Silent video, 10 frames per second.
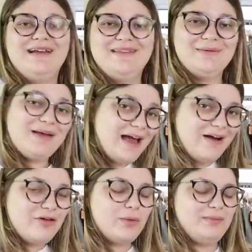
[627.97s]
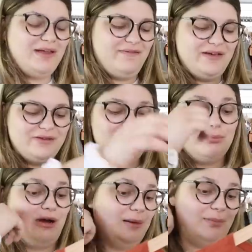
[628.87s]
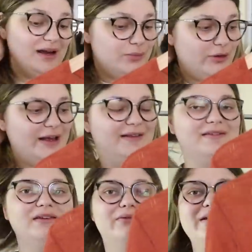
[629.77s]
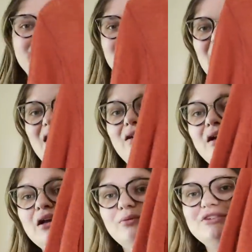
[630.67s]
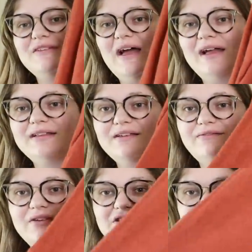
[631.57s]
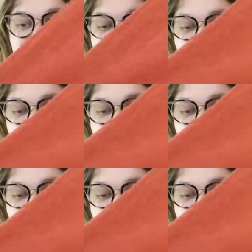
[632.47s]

And then we have one of my favorite bread and butter brands to resell, which is Eileen Fisher.